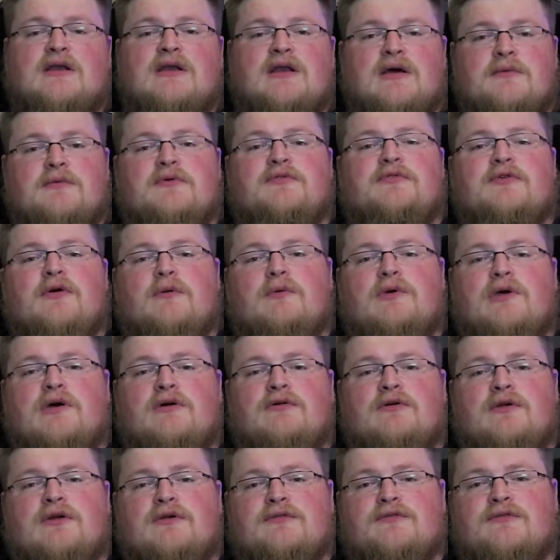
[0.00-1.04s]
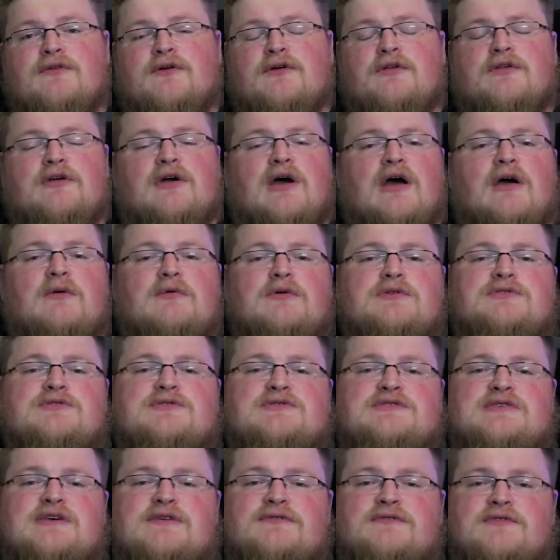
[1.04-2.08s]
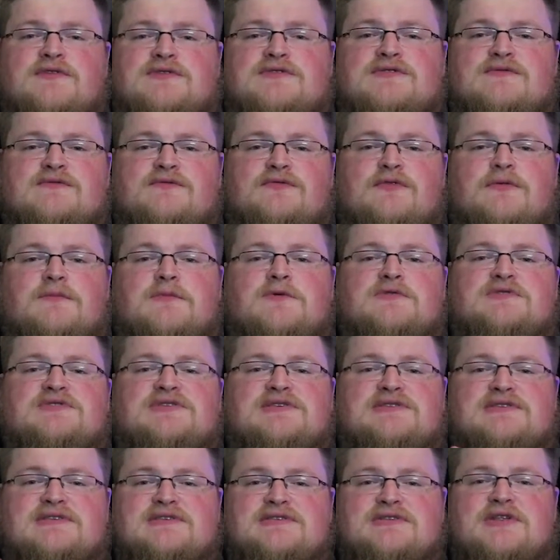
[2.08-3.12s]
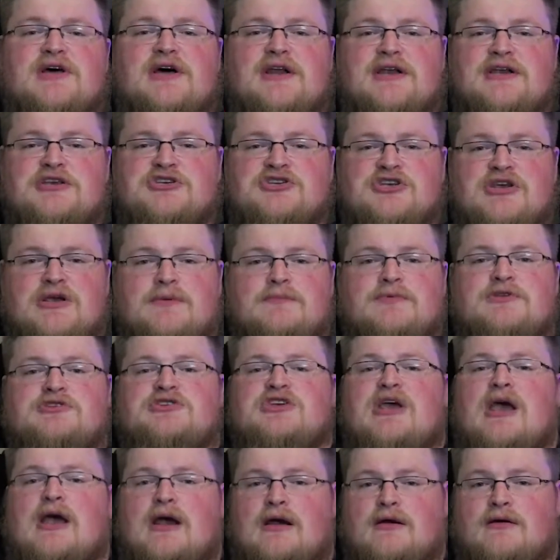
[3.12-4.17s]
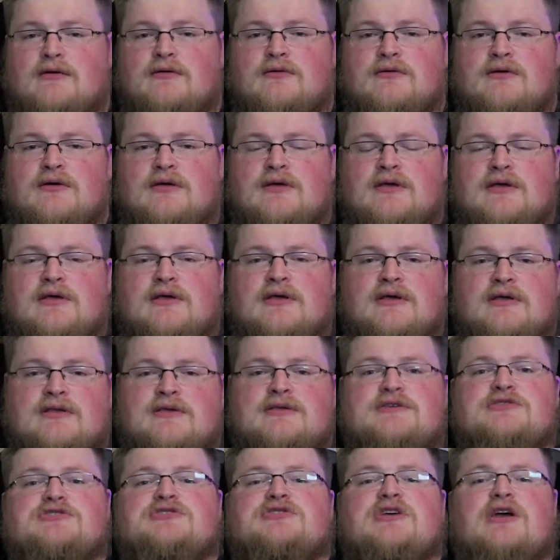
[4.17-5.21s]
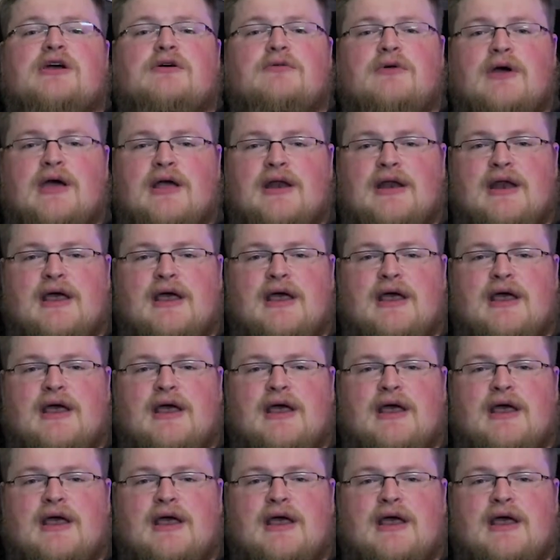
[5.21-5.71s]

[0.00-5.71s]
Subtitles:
Now, before we go any further, I want to say first and foremost, this is not a cheap chair. This chair right